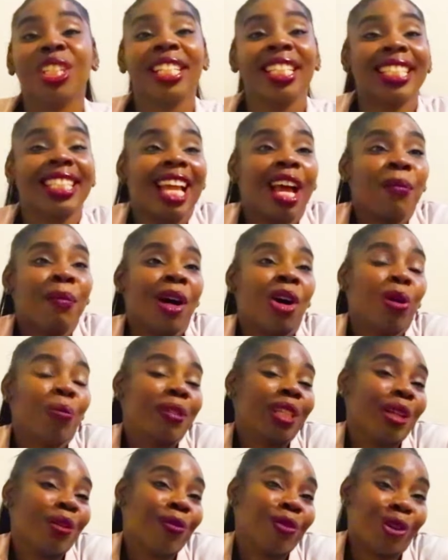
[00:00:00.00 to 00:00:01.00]
This time I
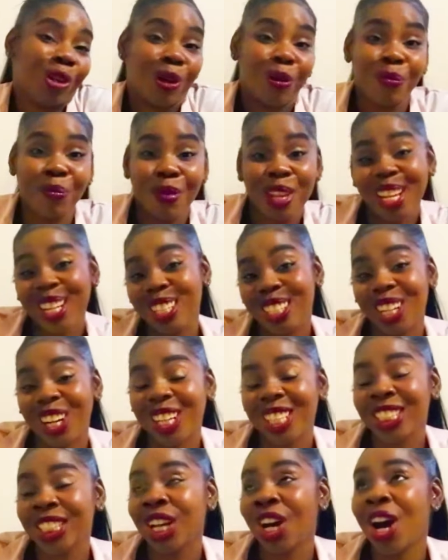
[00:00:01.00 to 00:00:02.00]
opted for a male
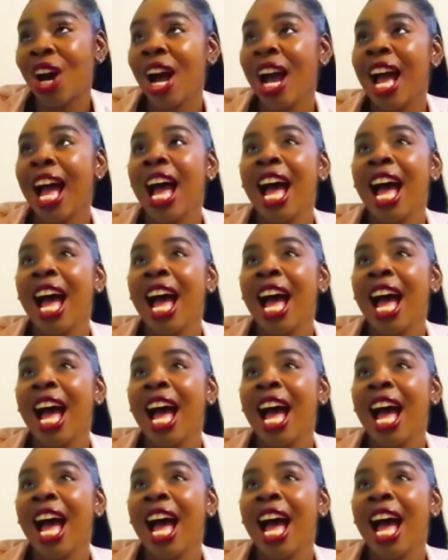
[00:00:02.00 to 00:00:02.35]
doctor,